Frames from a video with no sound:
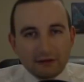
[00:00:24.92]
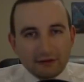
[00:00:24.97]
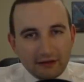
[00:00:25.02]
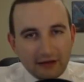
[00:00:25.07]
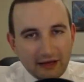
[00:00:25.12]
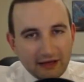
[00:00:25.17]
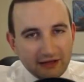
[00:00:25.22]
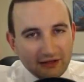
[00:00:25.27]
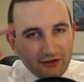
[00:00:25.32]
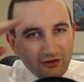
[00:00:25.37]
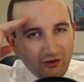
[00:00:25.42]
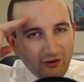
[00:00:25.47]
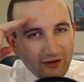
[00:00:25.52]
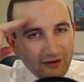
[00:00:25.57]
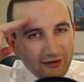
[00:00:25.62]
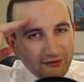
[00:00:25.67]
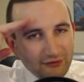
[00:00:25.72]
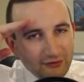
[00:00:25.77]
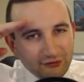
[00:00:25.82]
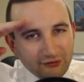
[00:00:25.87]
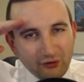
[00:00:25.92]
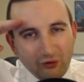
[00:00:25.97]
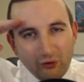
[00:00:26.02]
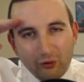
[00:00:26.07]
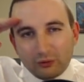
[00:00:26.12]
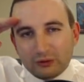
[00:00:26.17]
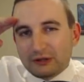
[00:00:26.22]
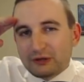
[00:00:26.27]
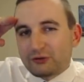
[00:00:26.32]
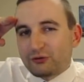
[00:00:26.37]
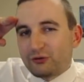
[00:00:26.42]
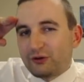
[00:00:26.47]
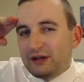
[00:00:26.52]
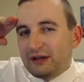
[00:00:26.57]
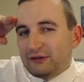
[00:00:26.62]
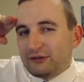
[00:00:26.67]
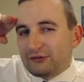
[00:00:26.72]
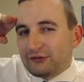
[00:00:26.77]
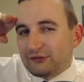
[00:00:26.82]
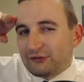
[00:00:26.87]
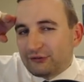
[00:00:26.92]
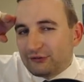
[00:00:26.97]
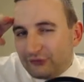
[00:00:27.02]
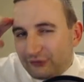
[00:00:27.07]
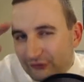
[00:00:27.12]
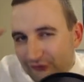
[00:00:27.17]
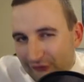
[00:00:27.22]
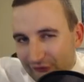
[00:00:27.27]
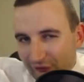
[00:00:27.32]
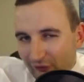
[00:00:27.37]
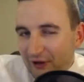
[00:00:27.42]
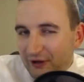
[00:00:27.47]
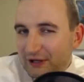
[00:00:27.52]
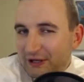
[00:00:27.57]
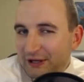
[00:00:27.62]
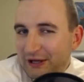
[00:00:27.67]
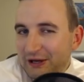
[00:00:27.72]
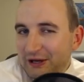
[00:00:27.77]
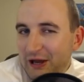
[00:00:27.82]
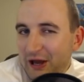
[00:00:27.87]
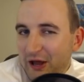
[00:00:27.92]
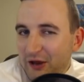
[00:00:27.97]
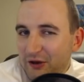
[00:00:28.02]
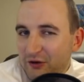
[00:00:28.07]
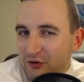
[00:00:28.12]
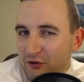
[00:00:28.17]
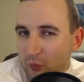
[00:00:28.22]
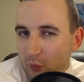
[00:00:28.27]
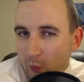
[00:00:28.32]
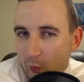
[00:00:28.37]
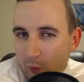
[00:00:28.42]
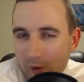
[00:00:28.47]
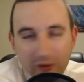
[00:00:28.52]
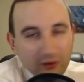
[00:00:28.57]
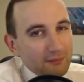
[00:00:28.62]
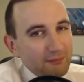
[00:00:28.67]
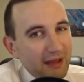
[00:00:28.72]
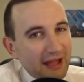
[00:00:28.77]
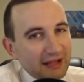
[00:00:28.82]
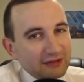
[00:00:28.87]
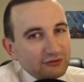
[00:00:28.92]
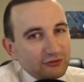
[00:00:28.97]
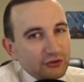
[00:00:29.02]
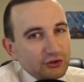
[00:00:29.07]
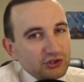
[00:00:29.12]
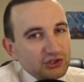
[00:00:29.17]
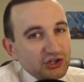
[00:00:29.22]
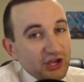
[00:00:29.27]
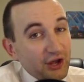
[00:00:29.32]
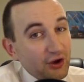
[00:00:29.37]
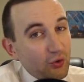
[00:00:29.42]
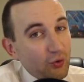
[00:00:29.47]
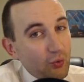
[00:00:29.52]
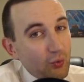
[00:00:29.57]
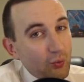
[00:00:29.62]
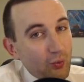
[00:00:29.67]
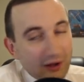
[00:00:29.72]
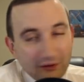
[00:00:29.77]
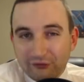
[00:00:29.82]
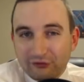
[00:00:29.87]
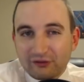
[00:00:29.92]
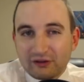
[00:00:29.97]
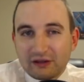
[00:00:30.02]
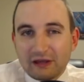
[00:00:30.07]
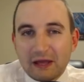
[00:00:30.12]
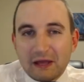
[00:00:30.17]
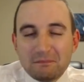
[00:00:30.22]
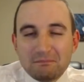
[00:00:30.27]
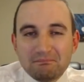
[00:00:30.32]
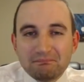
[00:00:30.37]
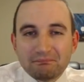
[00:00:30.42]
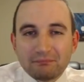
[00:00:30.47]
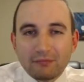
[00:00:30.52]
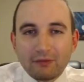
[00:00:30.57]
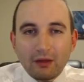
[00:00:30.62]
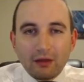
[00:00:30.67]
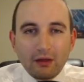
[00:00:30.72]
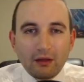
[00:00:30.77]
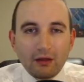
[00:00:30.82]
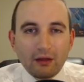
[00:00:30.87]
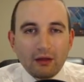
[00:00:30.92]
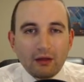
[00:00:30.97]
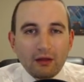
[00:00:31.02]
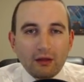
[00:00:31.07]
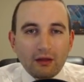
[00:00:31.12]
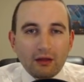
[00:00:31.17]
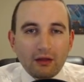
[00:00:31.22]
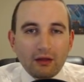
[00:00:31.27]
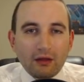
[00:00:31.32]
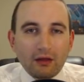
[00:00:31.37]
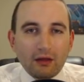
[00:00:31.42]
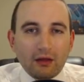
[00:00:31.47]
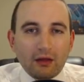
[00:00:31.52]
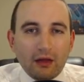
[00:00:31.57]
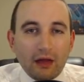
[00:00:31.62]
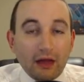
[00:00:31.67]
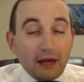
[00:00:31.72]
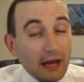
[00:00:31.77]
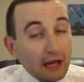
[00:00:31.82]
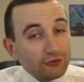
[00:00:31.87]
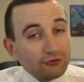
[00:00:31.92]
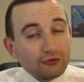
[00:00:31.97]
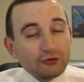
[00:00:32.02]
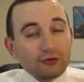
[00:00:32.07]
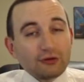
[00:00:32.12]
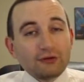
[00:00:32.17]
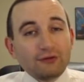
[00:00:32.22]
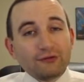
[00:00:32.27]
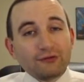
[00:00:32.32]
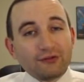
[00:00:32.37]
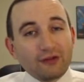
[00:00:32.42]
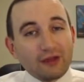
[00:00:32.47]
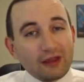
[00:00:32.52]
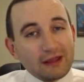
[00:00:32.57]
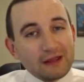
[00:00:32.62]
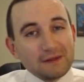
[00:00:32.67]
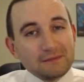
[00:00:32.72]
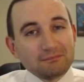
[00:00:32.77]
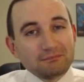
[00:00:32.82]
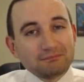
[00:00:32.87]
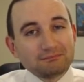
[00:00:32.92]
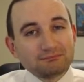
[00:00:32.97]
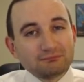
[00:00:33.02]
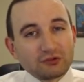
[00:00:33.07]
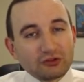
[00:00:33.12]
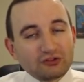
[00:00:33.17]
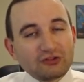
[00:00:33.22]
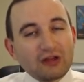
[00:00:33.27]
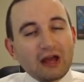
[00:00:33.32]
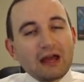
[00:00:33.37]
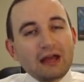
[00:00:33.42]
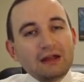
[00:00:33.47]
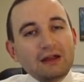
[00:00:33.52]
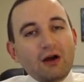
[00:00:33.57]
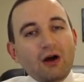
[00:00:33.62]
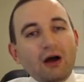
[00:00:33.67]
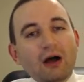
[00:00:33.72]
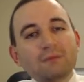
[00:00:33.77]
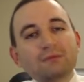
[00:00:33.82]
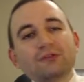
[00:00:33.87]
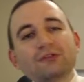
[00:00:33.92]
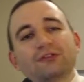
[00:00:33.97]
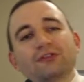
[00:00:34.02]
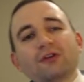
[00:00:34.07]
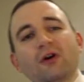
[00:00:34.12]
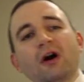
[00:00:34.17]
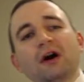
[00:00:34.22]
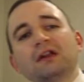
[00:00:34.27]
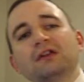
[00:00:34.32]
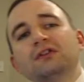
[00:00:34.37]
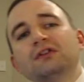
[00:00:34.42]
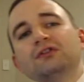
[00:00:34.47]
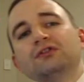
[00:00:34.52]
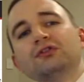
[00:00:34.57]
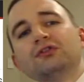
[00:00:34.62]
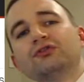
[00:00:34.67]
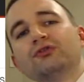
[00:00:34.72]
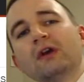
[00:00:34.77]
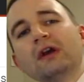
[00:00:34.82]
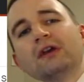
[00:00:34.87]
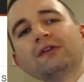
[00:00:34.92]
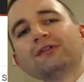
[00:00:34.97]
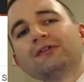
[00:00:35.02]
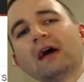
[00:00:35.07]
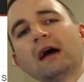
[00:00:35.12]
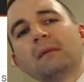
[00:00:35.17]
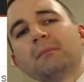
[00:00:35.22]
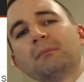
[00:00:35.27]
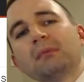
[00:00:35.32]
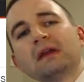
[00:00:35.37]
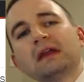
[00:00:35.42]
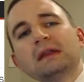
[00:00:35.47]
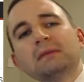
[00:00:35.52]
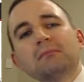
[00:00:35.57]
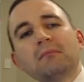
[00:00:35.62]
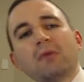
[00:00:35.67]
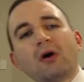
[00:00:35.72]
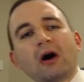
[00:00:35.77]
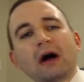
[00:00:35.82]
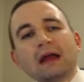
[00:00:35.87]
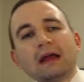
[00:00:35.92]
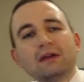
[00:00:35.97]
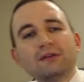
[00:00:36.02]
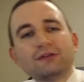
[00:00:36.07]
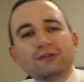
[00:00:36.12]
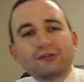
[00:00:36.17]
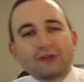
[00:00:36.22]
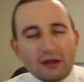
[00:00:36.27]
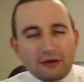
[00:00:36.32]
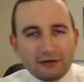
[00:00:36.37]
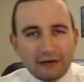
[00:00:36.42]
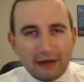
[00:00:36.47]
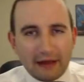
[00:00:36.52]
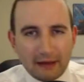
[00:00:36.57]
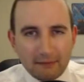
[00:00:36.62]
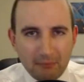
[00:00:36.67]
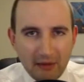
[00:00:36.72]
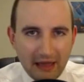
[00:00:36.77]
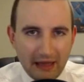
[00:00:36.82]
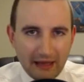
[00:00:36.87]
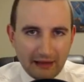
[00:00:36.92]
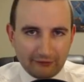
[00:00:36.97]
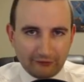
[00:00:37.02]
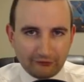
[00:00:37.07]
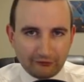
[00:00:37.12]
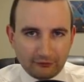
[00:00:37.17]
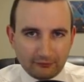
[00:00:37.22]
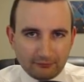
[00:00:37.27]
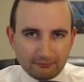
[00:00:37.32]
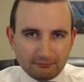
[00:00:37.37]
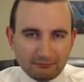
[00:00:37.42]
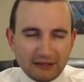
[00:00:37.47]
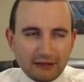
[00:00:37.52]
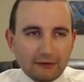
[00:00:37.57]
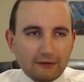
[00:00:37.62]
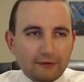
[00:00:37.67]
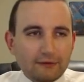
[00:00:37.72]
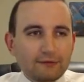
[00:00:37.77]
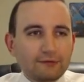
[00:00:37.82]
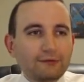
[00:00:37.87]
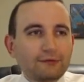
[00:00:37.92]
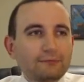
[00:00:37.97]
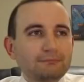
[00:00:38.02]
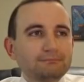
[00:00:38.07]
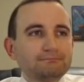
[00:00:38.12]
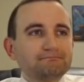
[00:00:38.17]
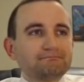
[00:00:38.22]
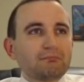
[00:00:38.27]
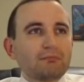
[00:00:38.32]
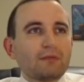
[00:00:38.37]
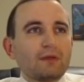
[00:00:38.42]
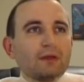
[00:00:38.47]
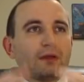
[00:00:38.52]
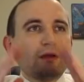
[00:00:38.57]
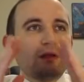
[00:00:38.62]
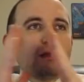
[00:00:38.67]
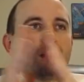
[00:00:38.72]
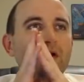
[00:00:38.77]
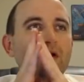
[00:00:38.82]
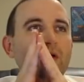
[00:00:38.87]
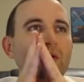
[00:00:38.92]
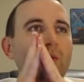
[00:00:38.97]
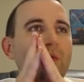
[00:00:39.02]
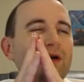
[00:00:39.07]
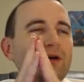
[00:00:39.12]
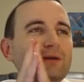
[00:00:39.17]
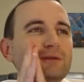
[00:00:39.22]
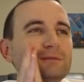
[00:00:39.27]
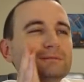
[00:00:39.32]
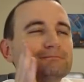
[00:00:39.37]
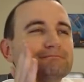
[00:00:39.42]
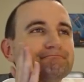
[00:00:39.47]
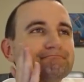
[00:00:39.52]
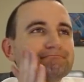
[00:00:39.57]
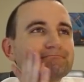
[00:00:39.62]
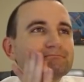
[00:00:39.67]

G'day guys, it's Holy Critics signing in and welcome back to the channel once again. And as you can see, today I've decided to dress up in my Sunday best because, well,